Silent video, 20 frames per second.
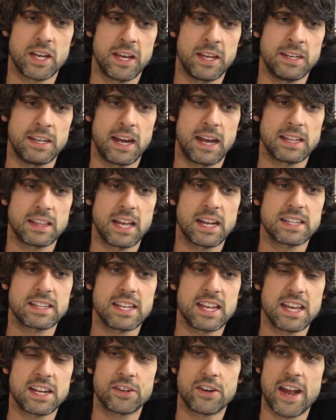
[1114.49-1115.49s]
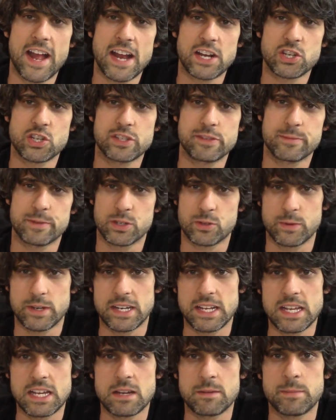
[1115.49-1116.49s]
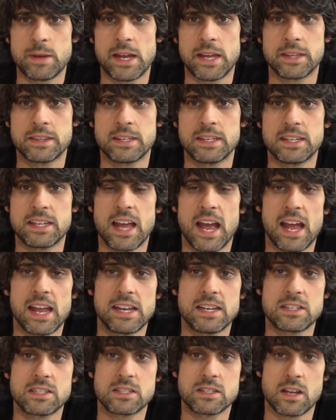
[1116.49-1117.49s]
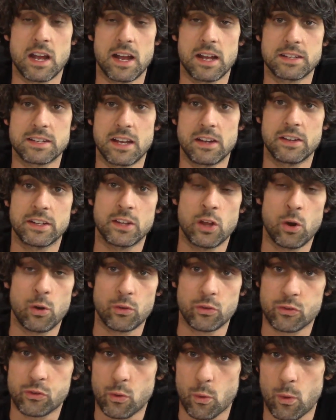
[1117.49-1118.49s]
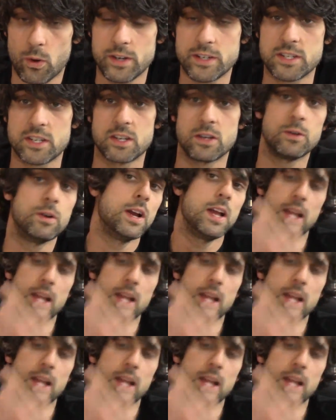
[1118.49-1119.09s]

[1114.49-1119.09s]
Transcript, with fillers: and I like the interactions between him and the guy he's uh, telling the whole story to,